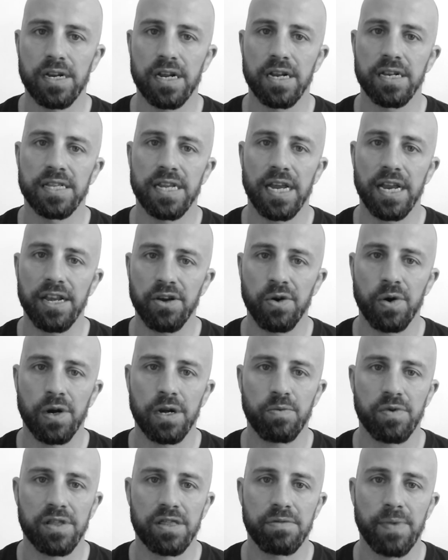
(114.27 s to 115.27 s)

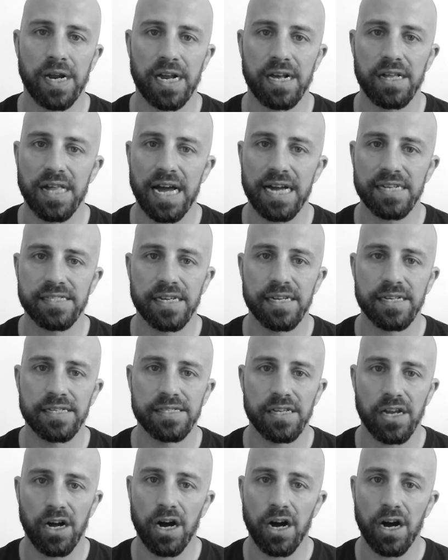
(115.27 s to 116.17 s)
continuing with my classes